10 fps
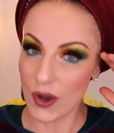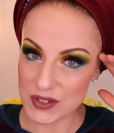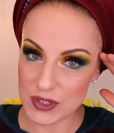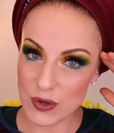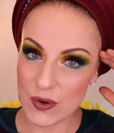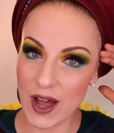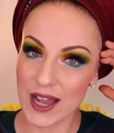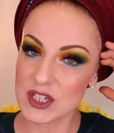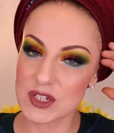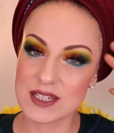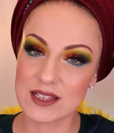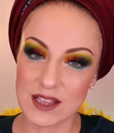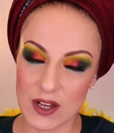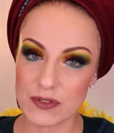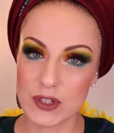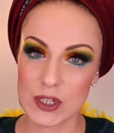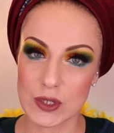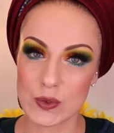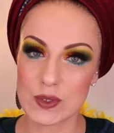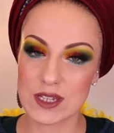Also, I just love to
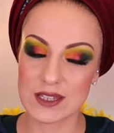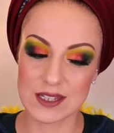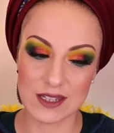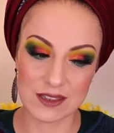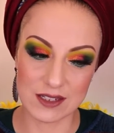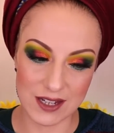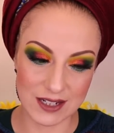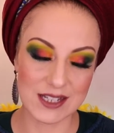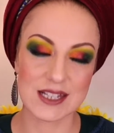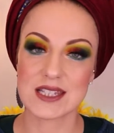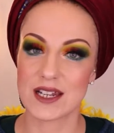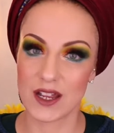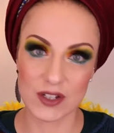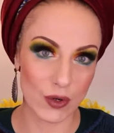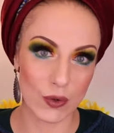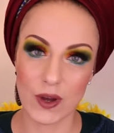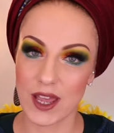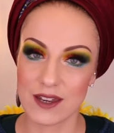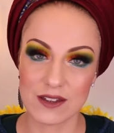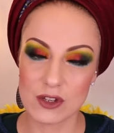use the, the techniques that I know
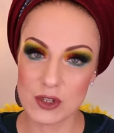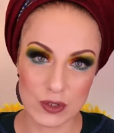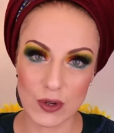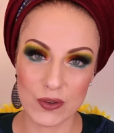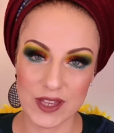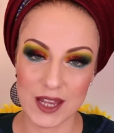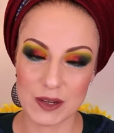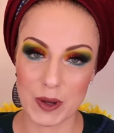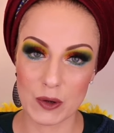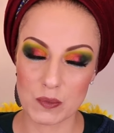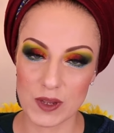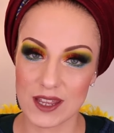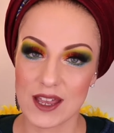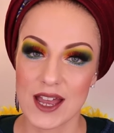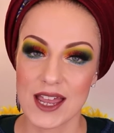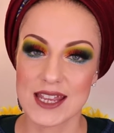and you know that about me.